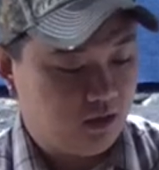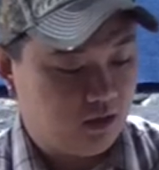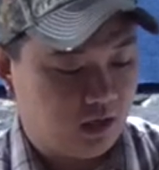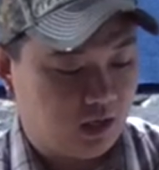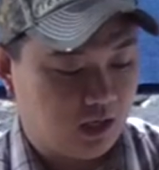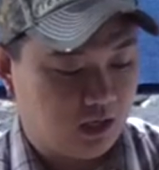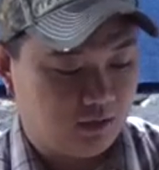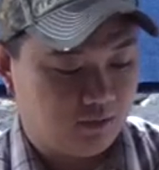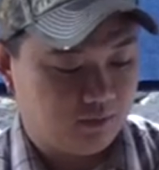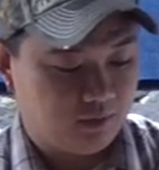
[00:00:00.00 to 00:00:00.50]

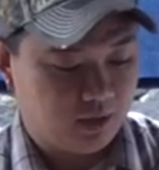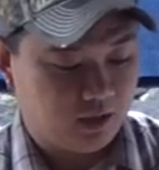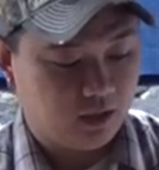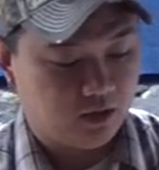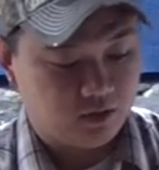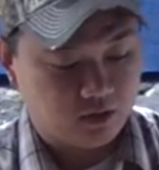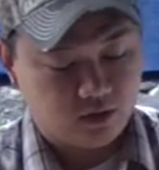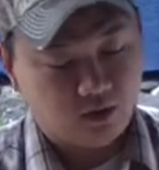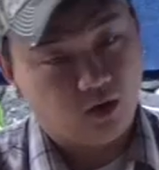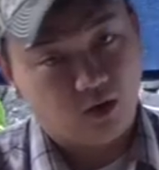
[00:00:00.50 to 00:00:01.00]

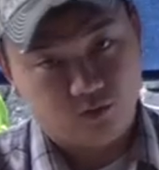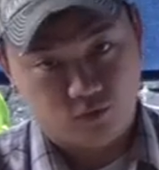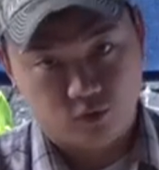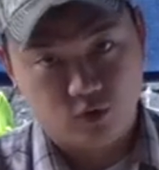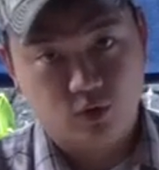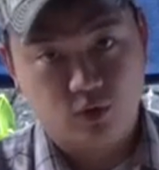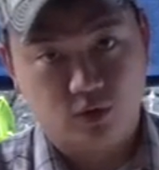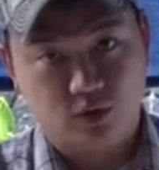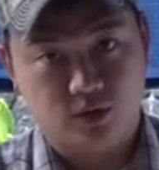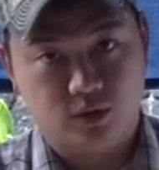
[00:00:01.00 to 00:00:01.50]
And on
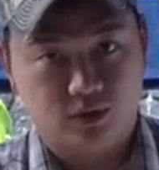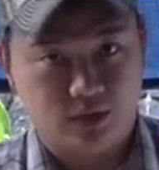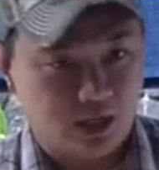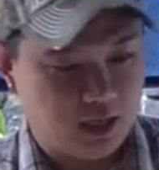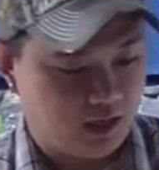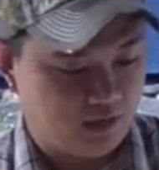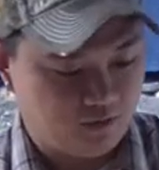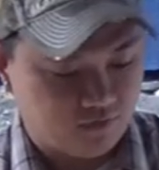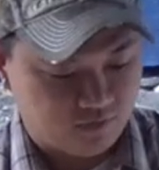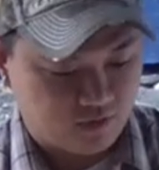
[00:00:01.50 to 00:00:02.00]
Ruger,
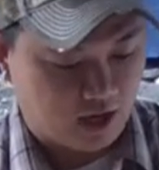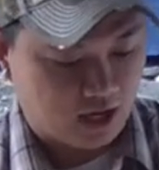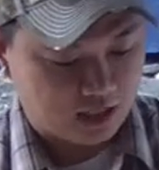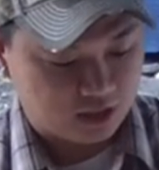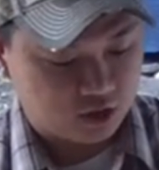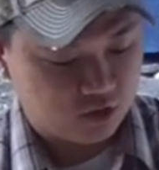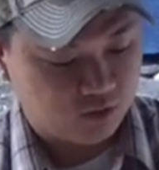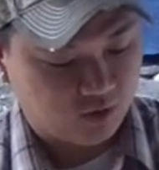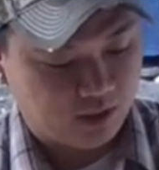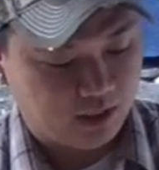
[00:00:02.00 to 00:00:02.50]
they've
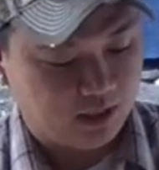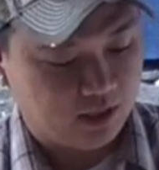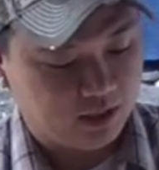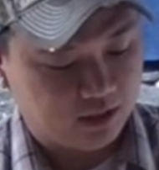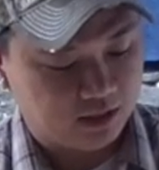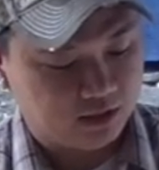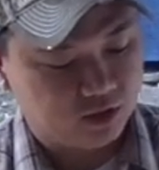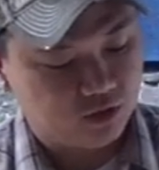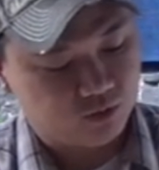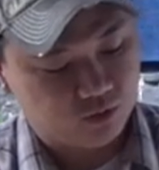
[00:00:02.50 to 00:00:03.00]

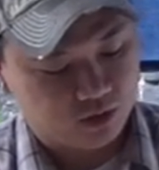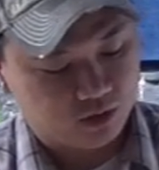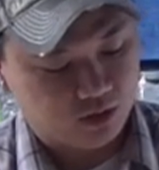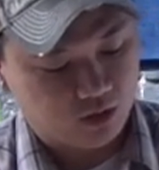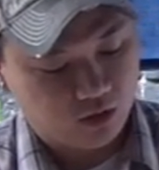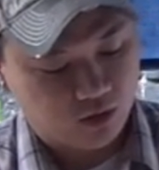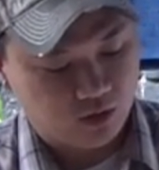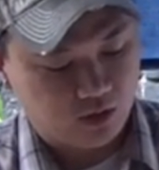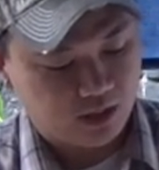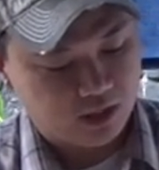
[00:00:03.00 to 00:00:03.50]
actuated it so where the
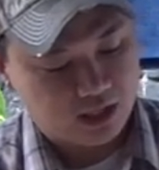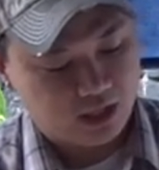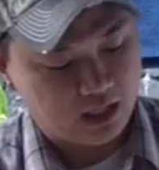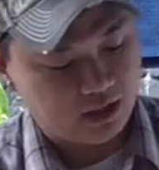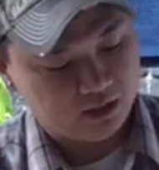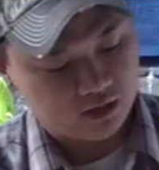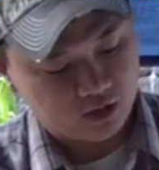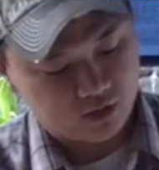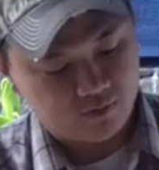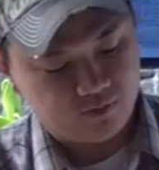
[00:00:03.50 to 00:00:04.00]
loading
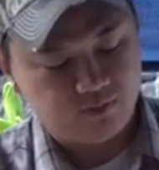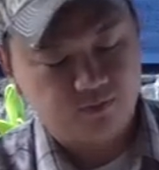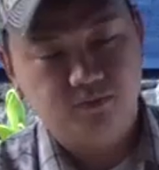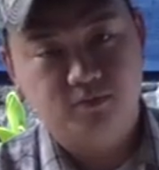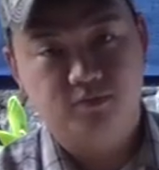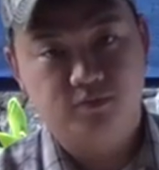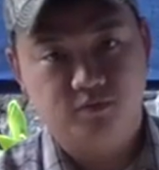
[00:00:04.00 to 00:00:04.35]
gates